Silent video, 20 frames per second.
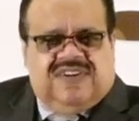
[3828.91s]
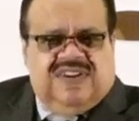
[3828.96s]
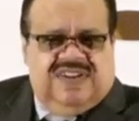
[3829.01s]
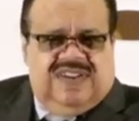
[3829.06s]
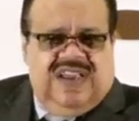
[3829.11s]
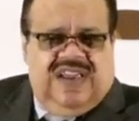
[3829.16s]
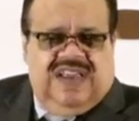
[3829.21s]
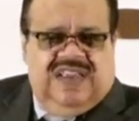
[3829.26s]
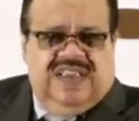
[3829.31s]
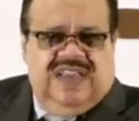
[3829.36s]

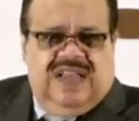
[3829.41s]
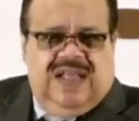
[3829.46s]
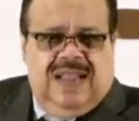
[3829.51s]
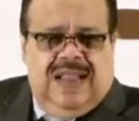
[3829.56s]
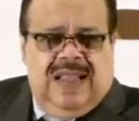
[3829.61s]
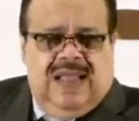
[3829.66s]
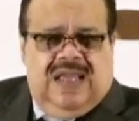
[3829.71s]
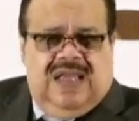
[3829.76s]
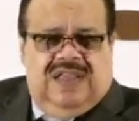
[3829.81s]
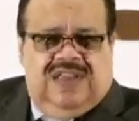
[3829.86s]
today.
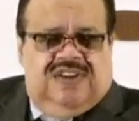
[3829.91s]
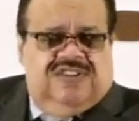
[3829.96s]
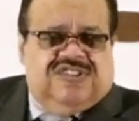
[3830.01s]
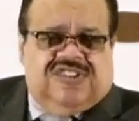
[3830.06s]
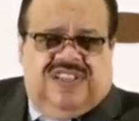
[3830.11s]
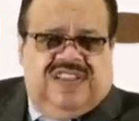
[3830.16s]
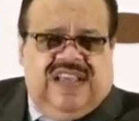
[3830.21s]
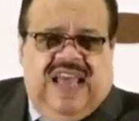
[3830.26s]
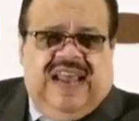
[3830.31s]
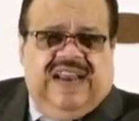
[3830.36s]
You
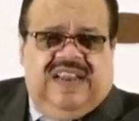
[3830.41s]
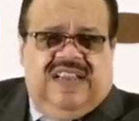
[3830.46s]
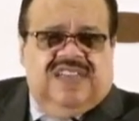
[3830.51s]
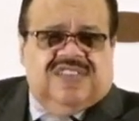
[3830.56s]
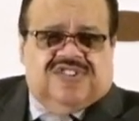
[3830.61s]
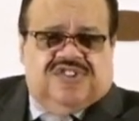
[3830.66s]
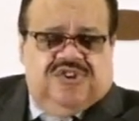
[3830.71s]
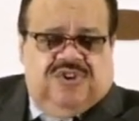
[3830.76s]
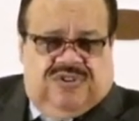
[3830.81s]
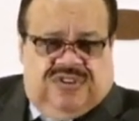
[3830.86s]
see, that
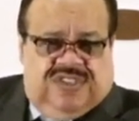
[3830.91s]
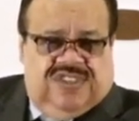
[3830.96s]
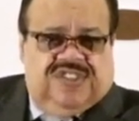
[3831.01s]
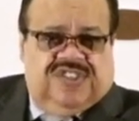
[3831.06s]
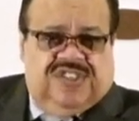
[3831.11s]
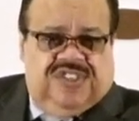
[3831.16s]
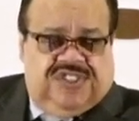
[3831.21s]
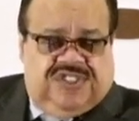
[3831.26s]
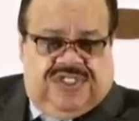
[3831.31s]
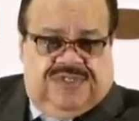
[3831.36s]
is your
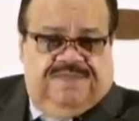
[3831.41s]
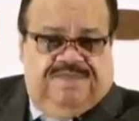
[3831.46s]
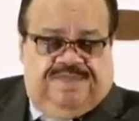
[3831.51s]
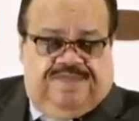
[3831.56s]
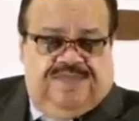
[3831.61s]
decision.